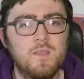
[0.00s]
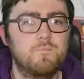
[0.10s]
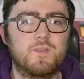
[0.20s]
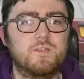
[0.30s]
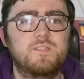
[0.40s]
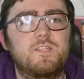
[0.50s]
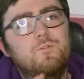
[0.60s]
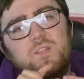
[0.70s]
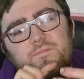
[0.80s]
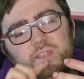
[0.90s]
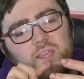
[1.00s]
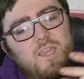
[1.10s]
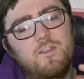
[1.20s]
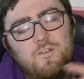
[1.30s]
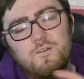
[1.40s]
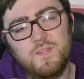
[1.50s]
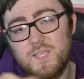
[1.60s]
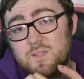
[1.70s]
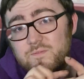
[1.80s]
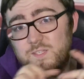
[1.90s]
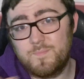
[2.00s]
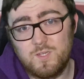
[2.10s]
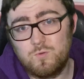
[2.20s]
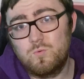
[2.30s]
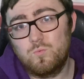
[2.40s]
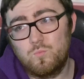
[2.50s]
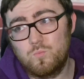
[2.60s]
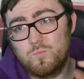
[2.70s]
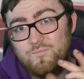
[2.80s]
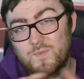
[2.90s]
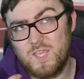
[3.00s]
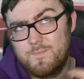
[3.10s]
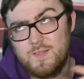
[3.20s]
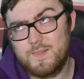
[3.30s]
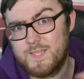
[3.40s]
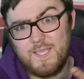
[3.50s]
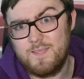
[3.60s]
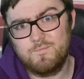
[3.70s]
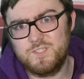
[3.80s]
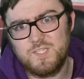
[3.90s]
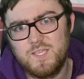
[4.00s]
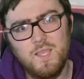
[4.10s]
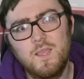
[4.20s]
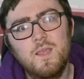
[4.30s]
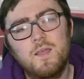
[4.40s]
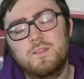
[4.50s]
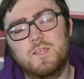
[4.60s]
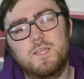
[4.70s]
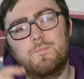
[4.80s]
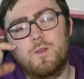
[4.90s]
because they don't have the gear on the end of the speedo cable thingy majiggy. The